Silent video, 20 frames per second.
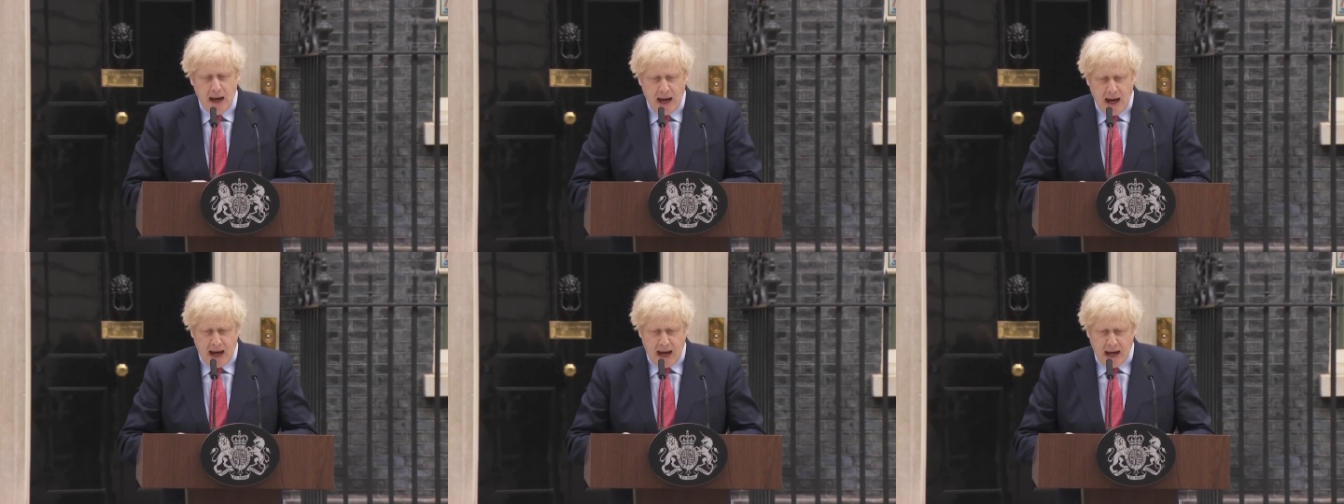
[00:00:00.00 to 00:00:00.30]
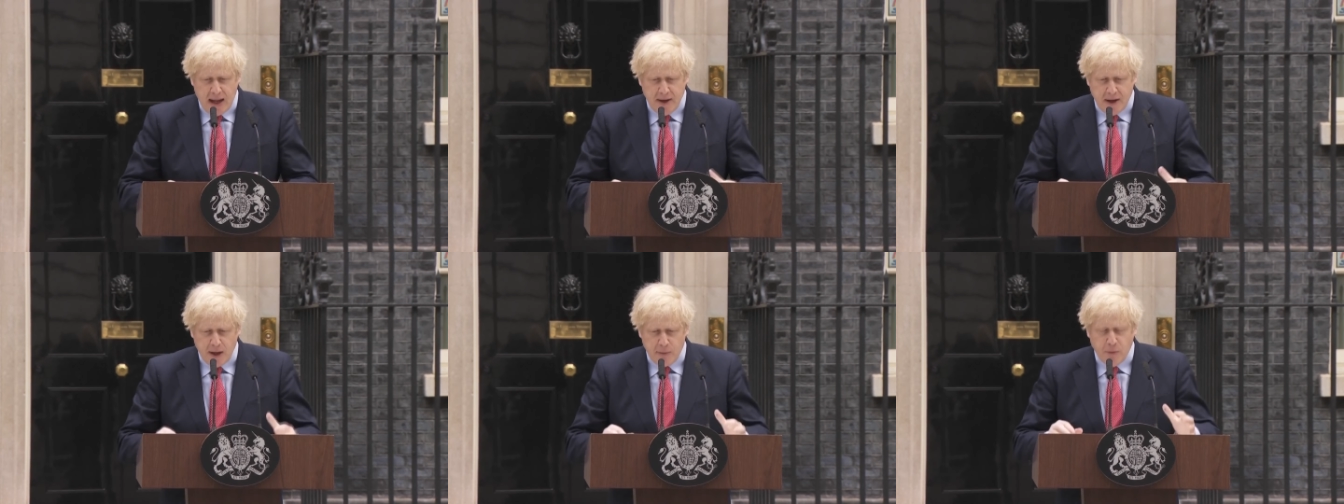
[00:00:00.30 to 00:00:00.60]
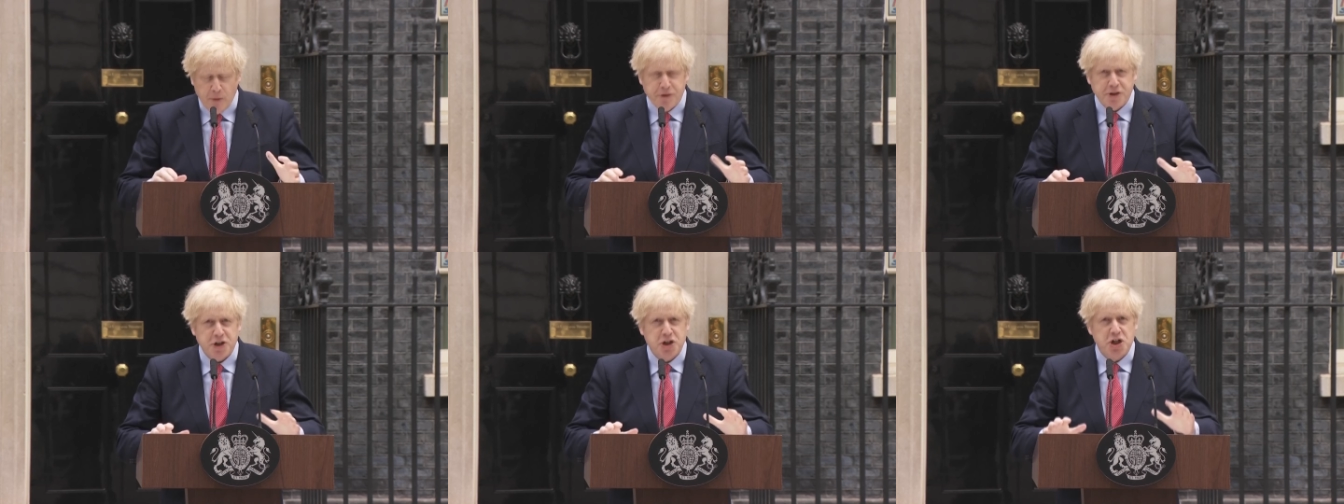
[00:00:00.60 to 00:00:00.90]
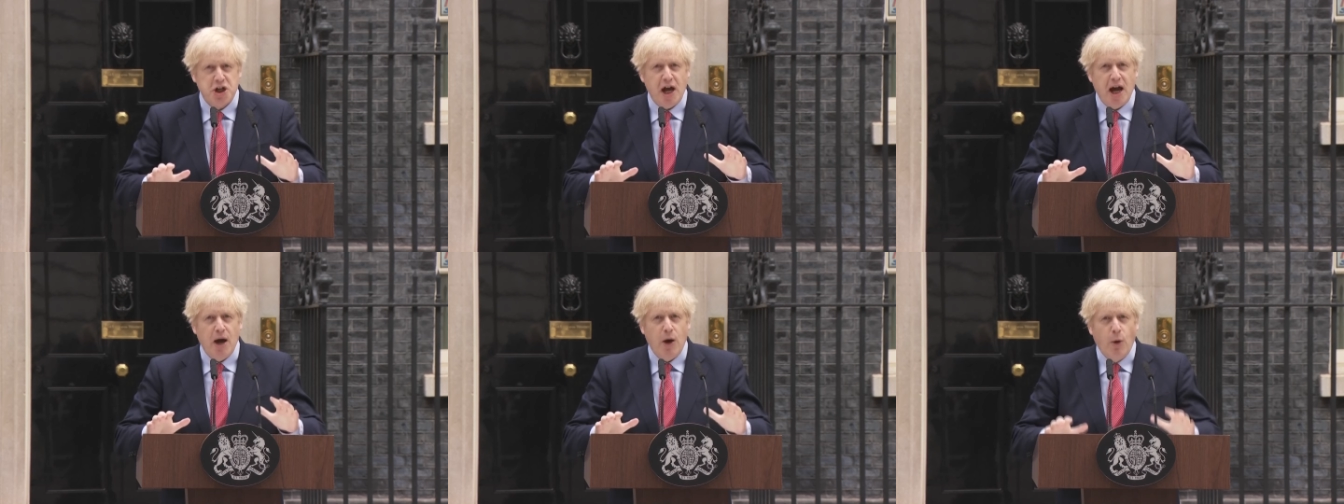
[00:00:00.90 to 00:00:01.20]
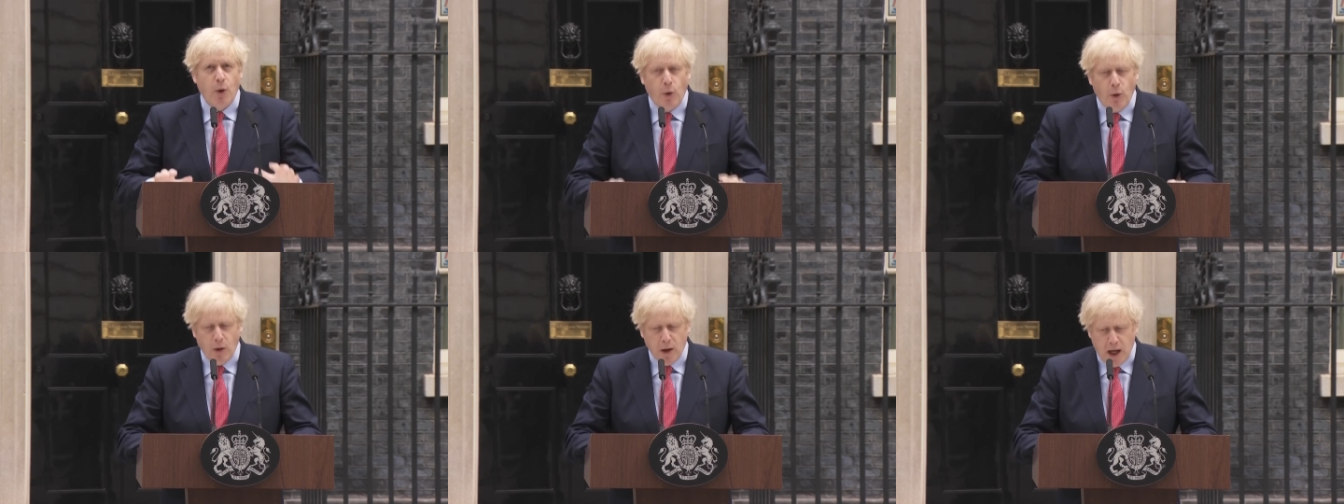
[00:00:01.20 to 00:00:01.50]
And I want to share
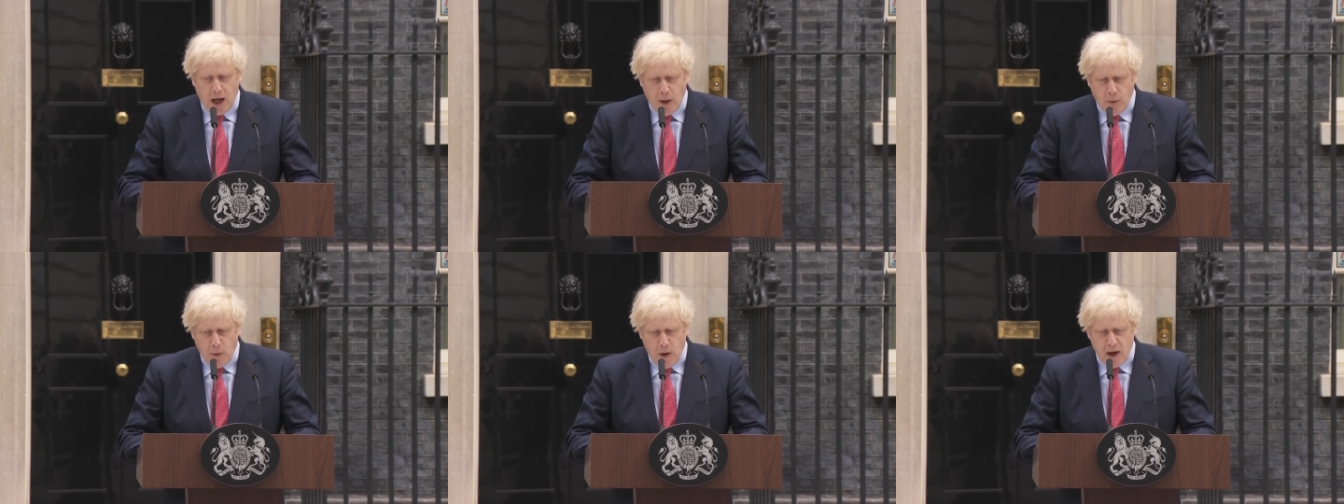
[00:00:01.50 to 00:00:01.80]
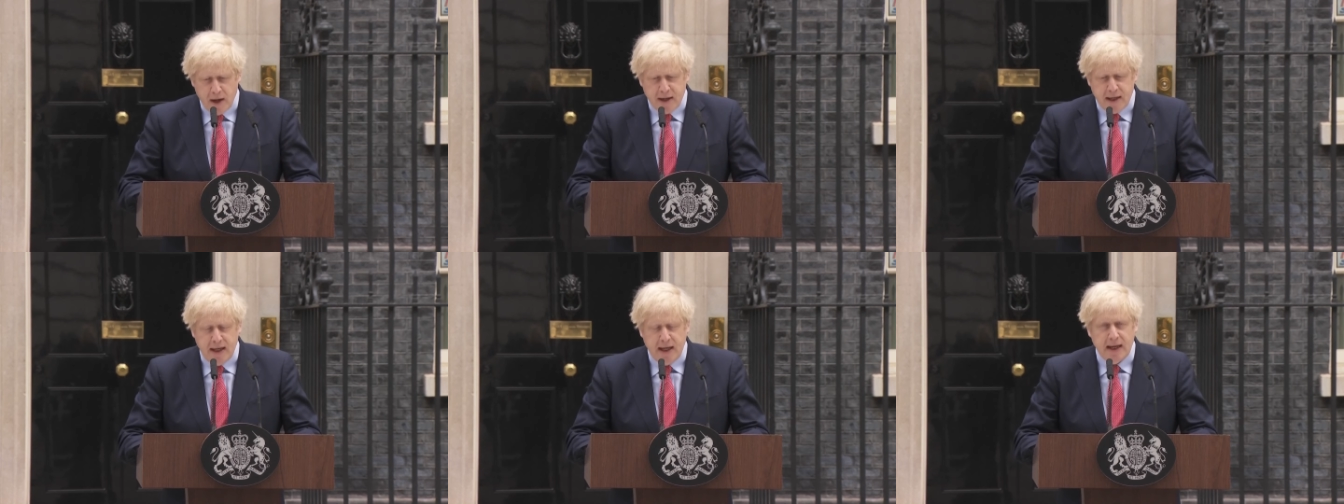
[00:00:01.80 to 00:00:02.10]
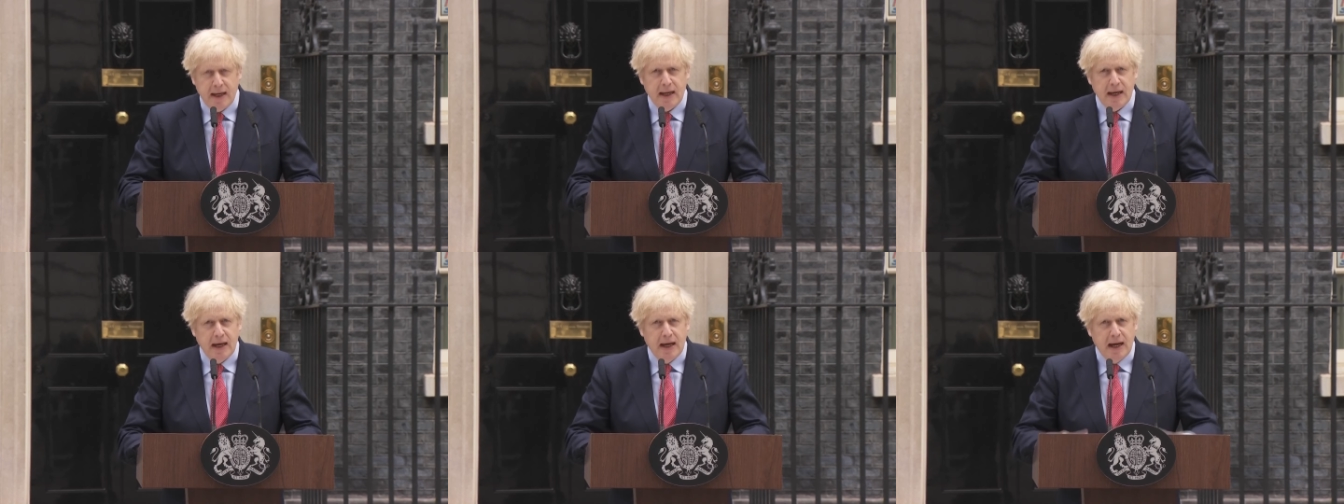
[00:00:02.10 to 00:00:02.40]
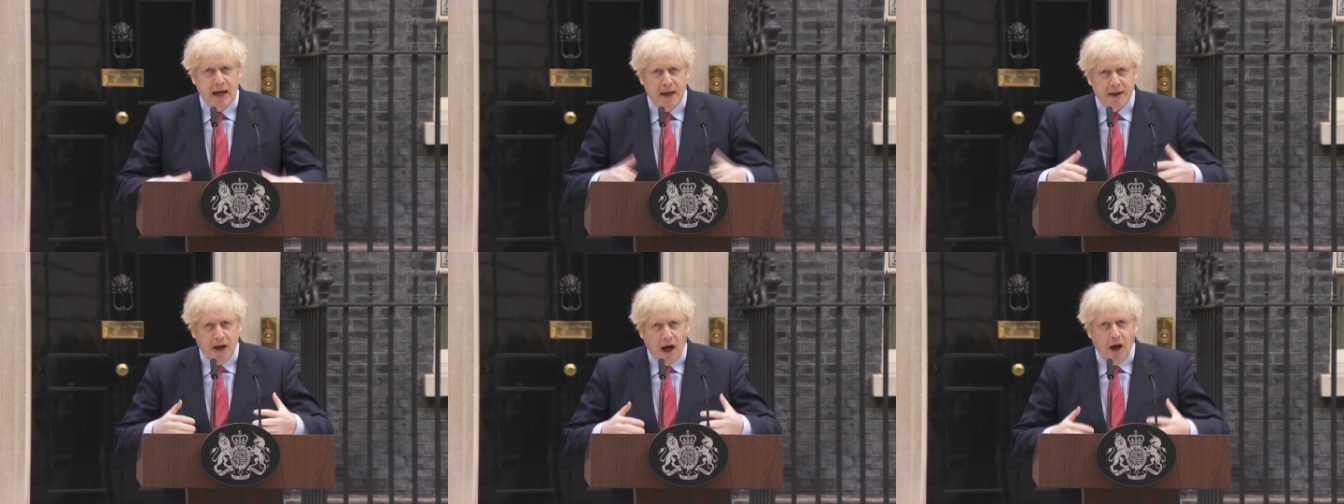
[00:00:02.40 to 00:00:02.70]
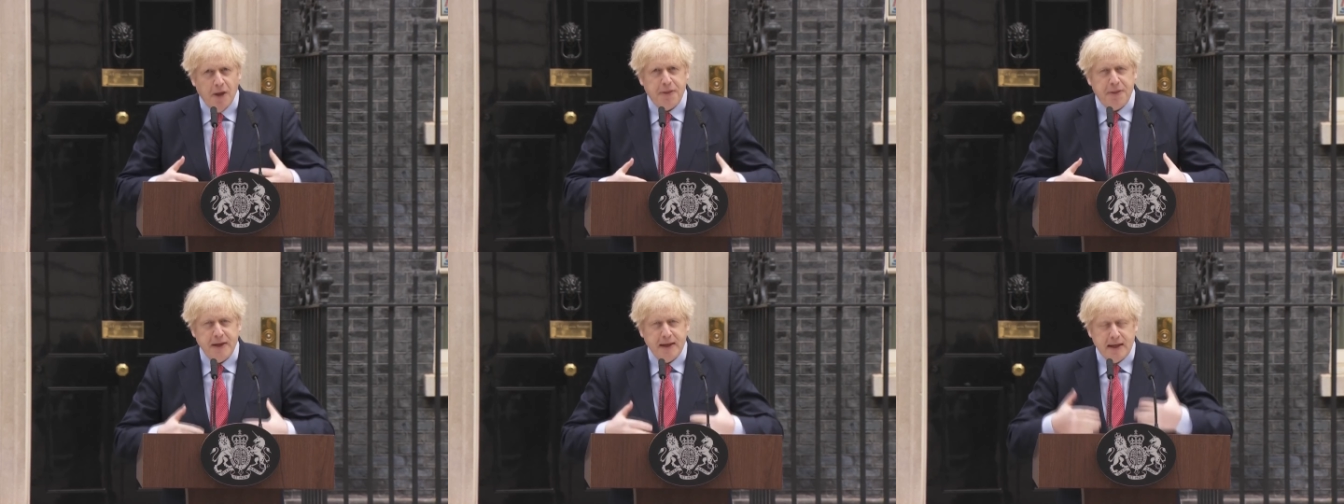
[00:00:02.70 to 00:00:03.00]
all our working and
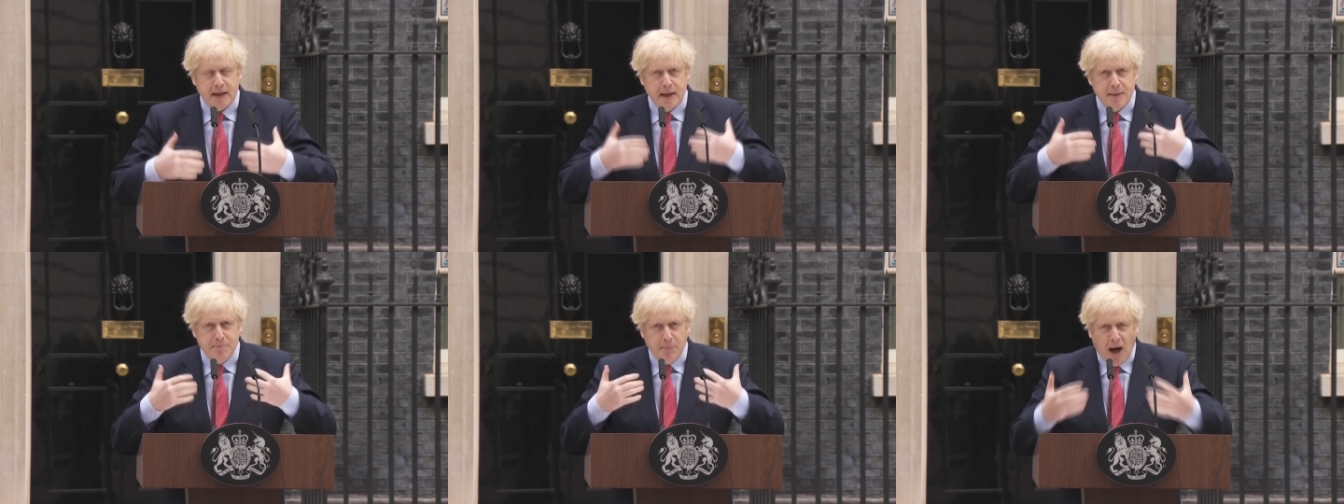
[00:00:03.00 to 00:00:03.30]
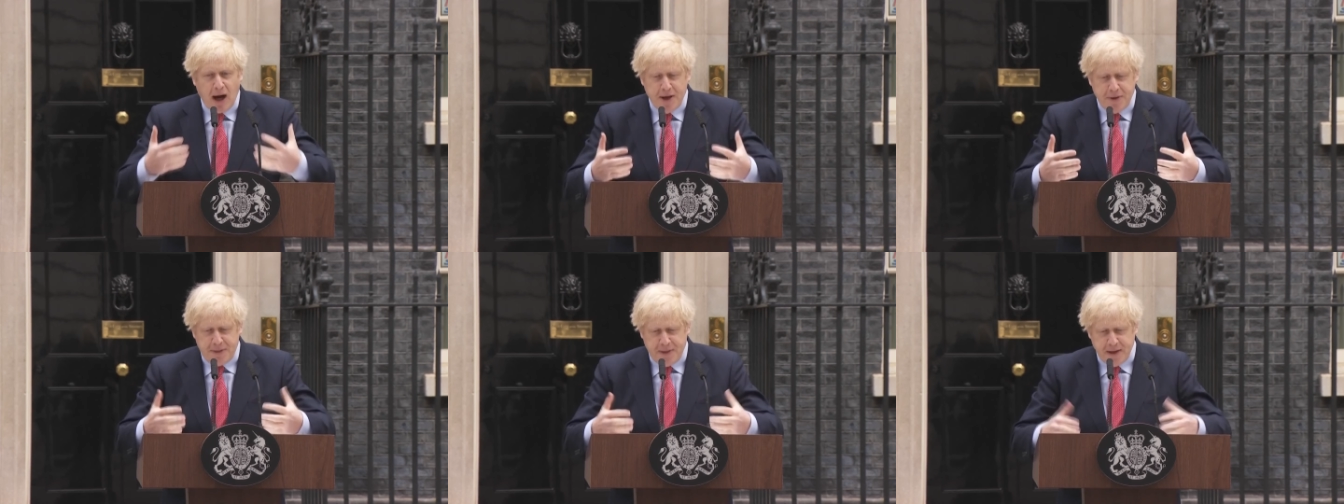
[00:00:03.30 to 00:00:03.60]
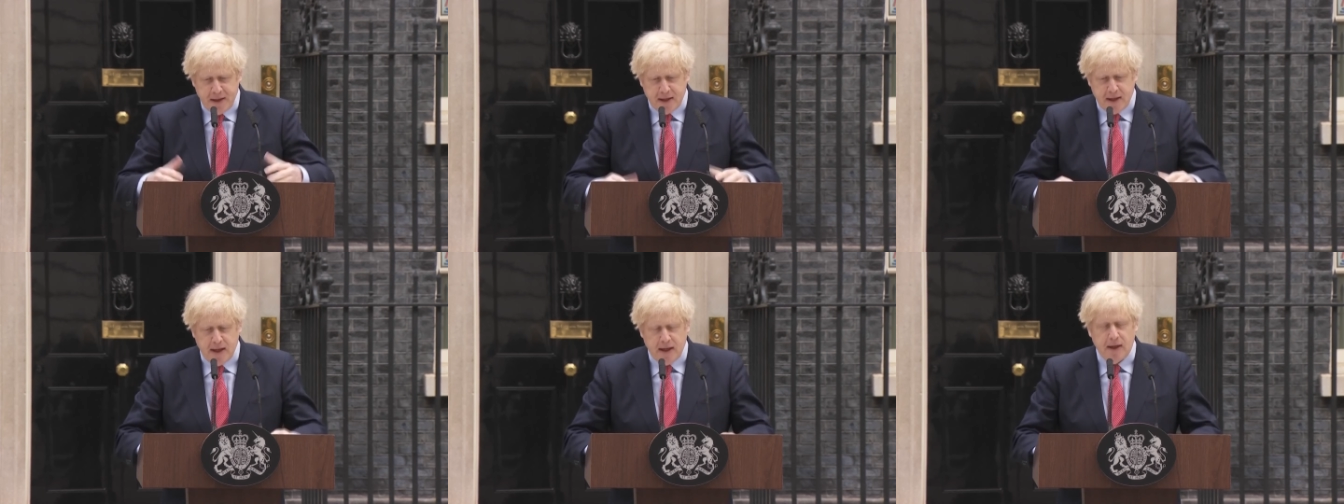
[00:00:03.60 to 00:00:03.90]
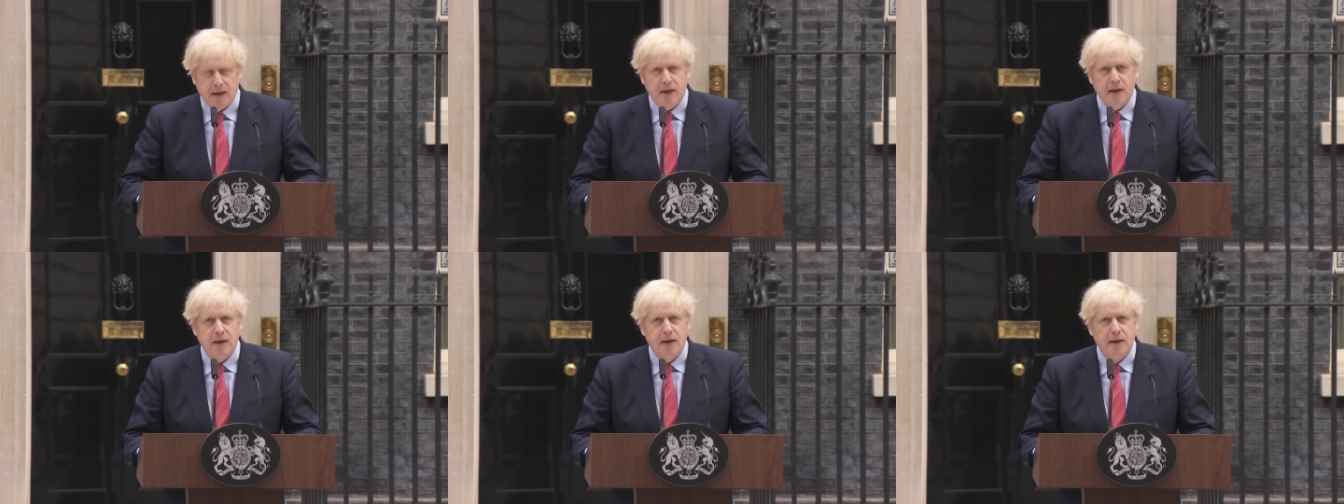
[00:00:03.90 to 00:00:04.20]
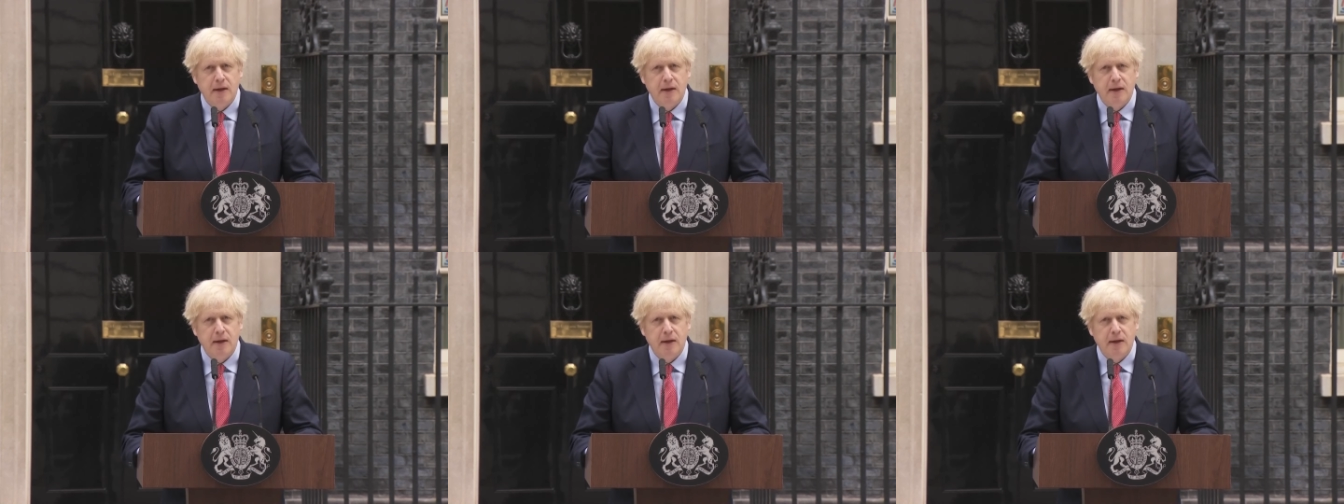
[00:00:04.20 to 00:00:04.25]
our thinking, my thinking,